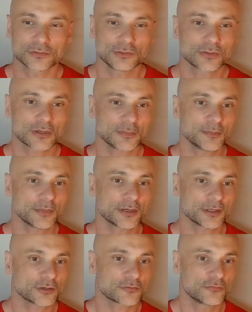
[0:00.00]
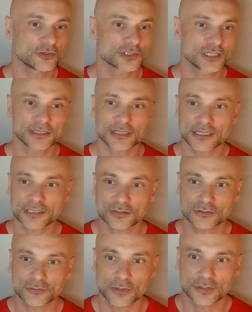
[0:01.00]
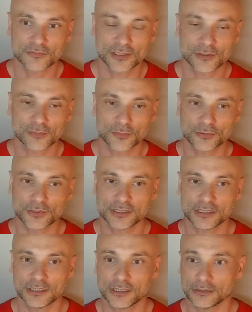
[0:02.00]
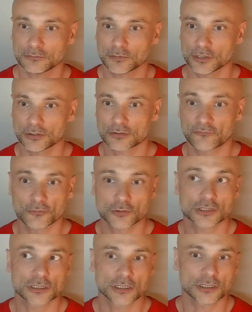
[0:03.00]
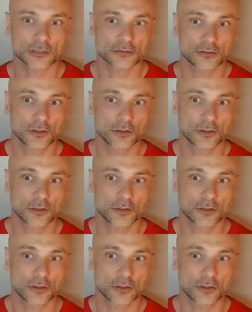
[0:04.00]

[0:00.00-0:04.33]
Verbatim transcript: Do you remember your first interaction with the community, your first uh,